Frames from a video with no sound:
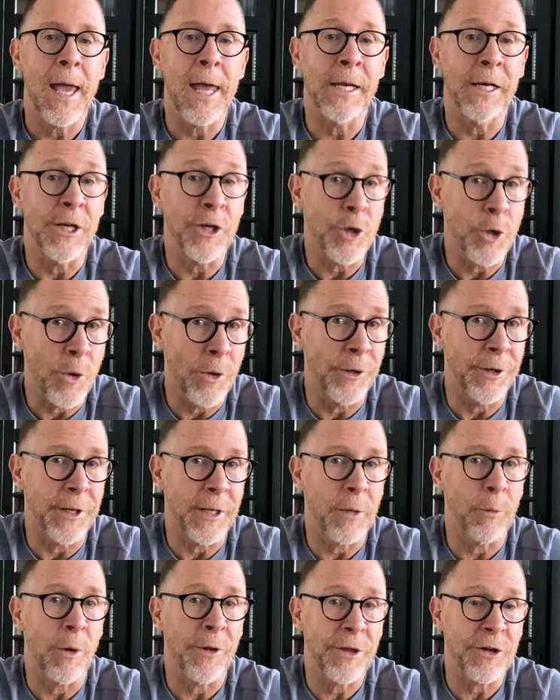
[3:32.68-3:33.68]
and in
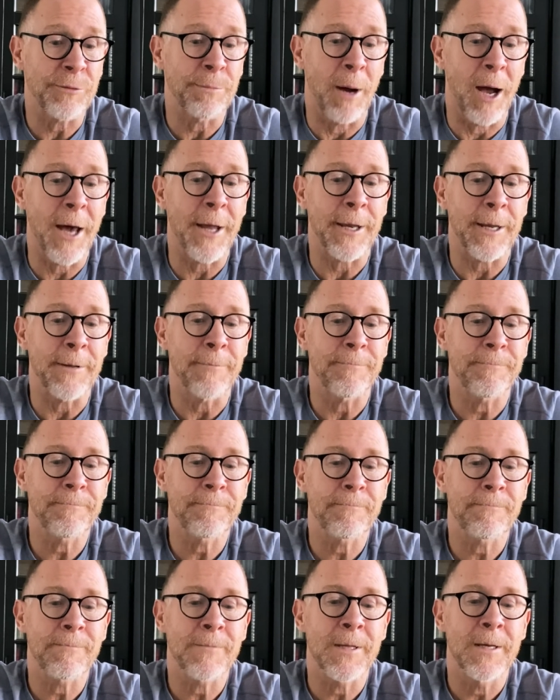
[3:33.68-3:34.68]
unity with his body,
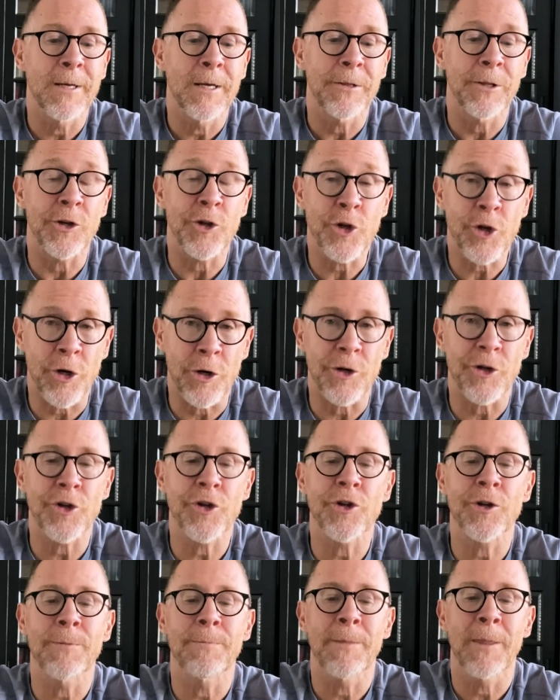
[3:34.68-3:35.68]
the
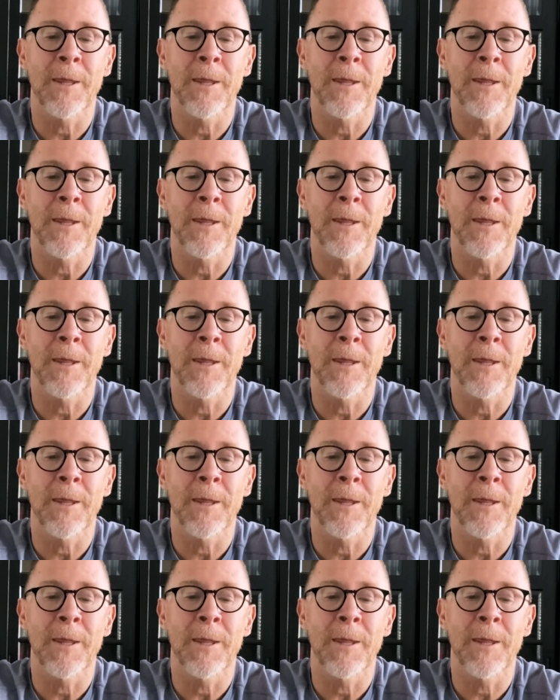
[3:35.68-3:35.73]
church.